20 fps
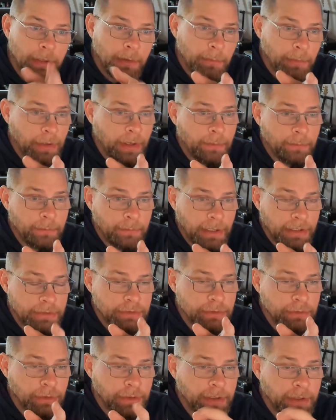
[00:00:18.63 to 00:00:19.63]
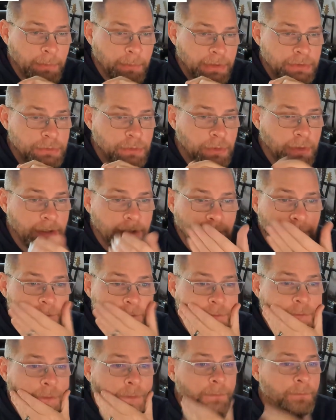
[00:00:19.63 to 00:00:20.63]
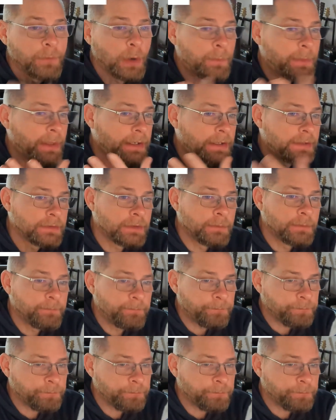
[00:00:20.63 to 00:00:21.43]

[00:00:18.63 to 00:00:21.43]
but I'm actually looking at my screen here, so hope that doesn't